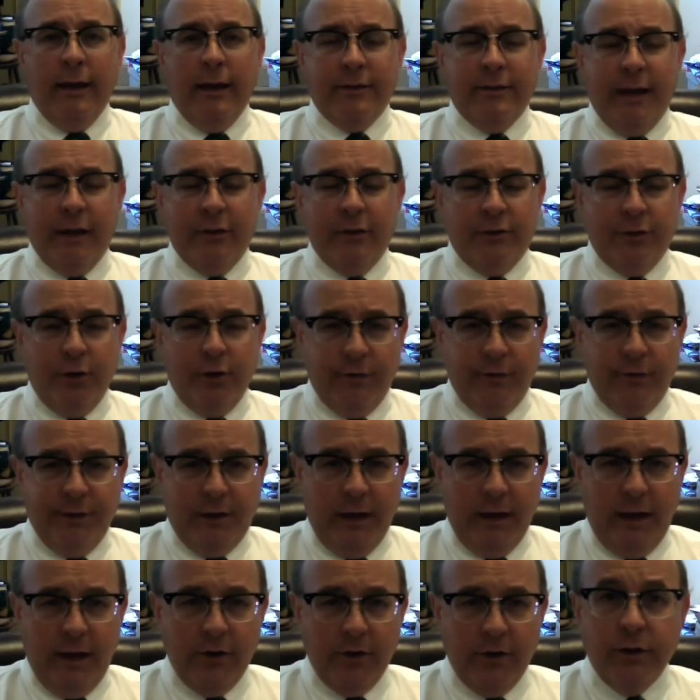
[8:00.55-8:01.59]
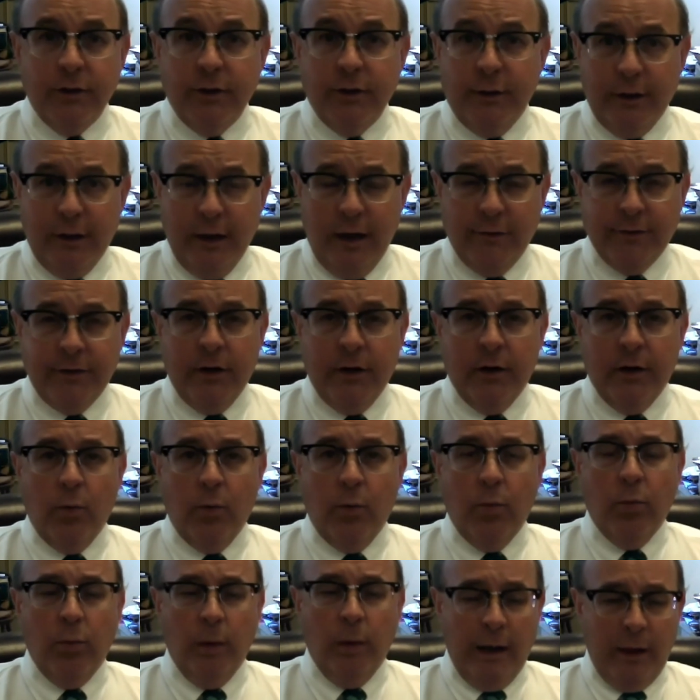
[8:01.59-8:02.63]
get that certification to the
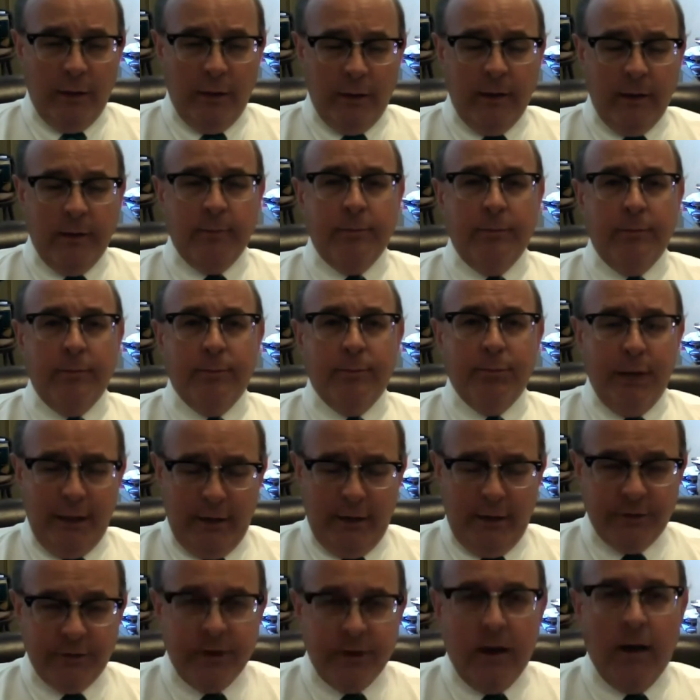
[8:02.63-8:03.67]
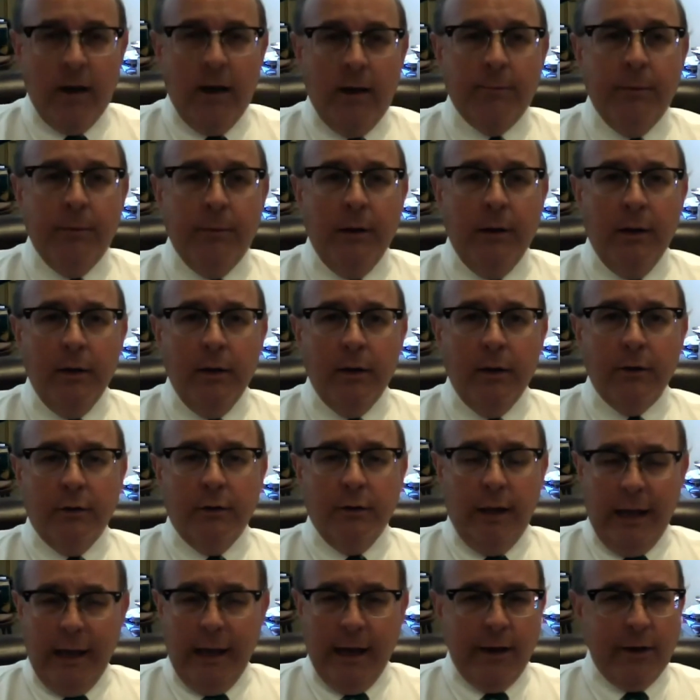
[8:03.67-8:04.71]
governor well in plenty of time to
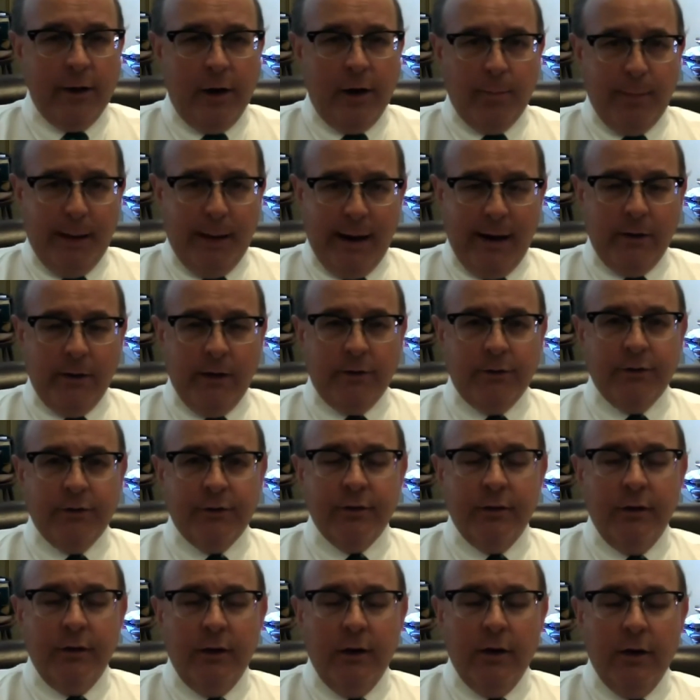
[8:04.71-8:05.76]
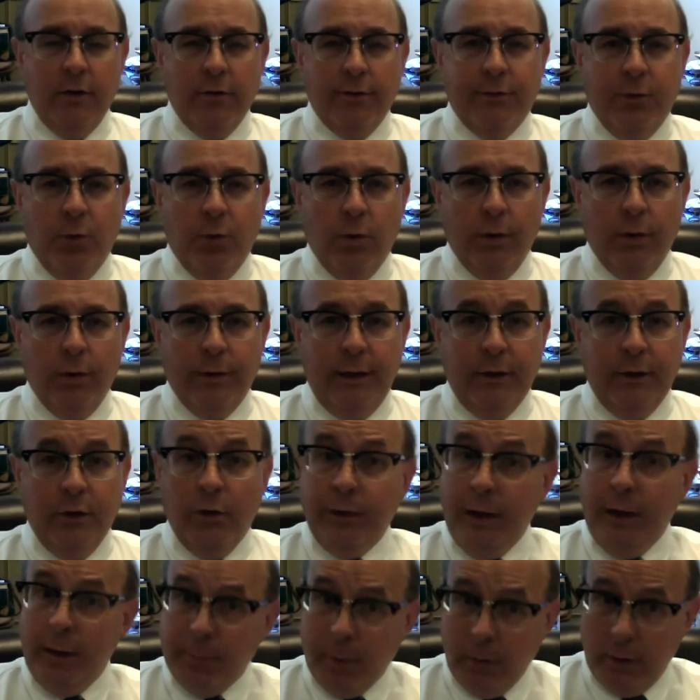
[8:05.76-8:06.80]
lay out our ballots for the
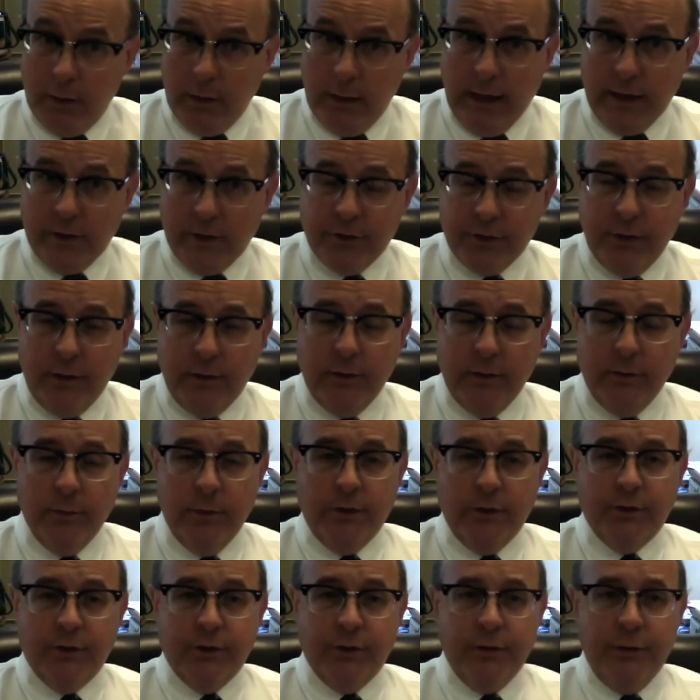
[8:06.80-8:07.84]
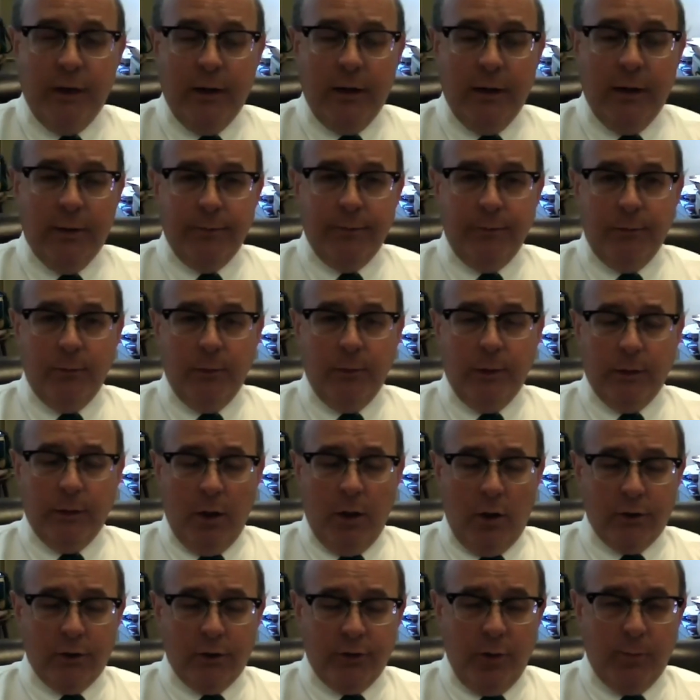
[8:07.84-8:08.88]
November election, which we'll
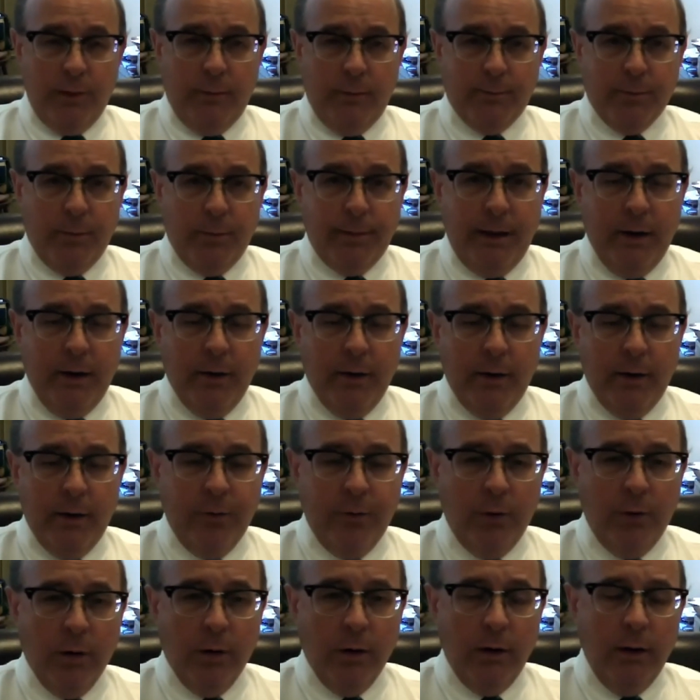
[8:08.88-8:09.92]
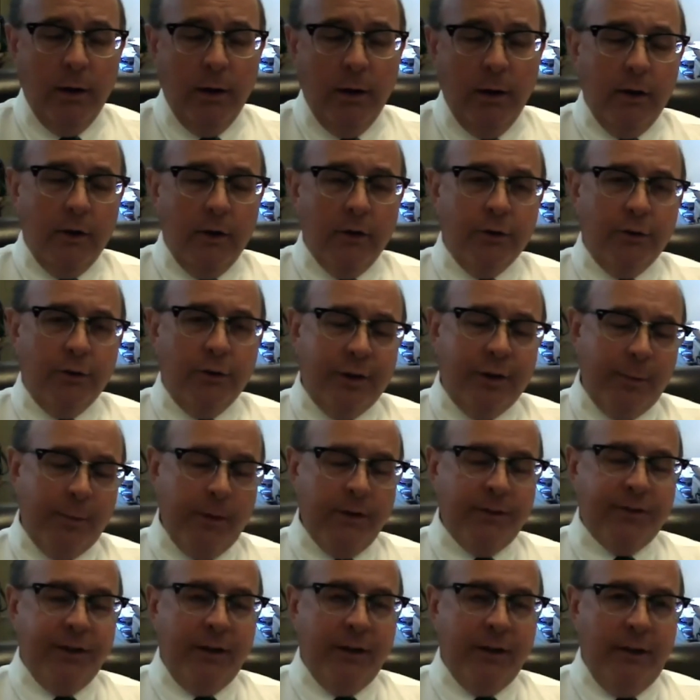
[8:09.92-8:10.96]
also be preparing for. So some of
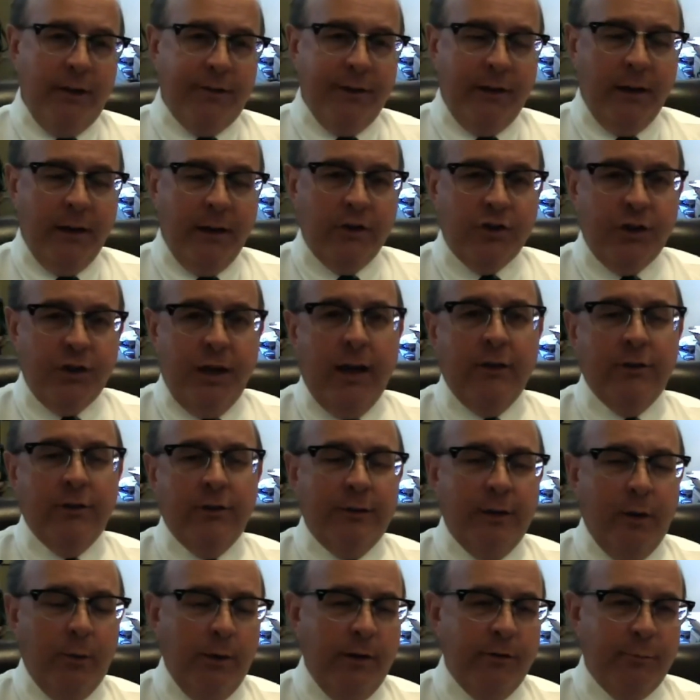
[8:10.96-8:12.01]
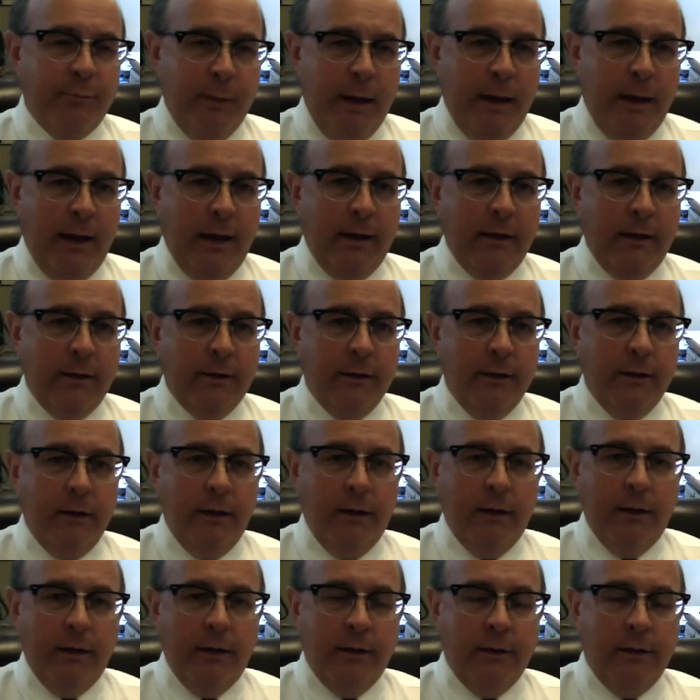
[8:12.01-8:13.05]
the significant changes that we've made
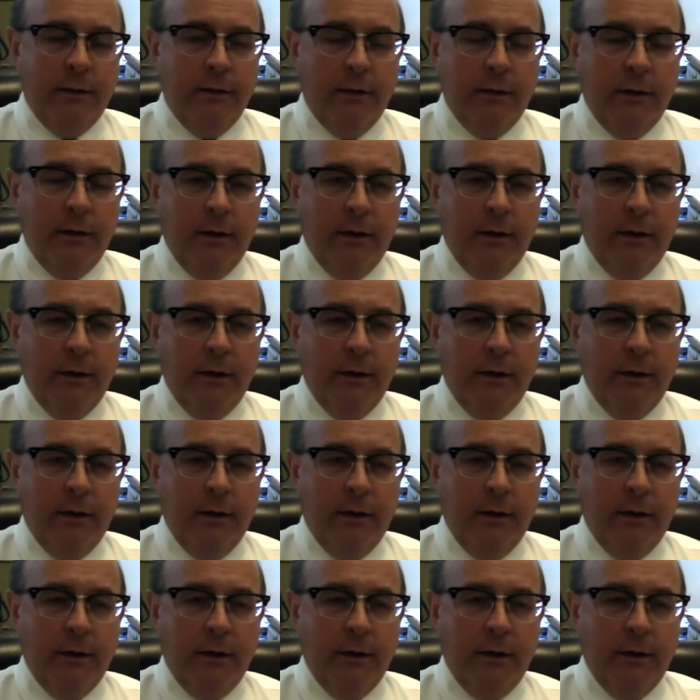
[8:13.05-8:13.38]
in